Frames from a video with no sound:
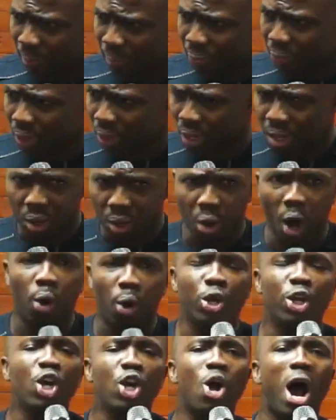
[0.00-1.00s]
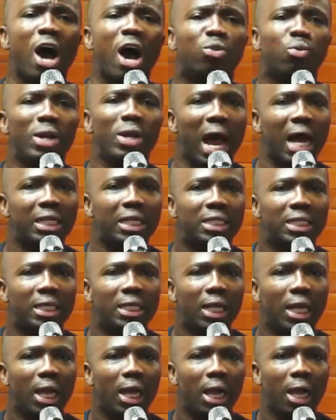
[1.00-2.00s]
Because who do you know how to dance.
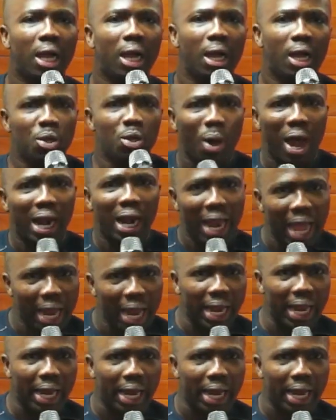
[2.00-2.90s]
You are learning.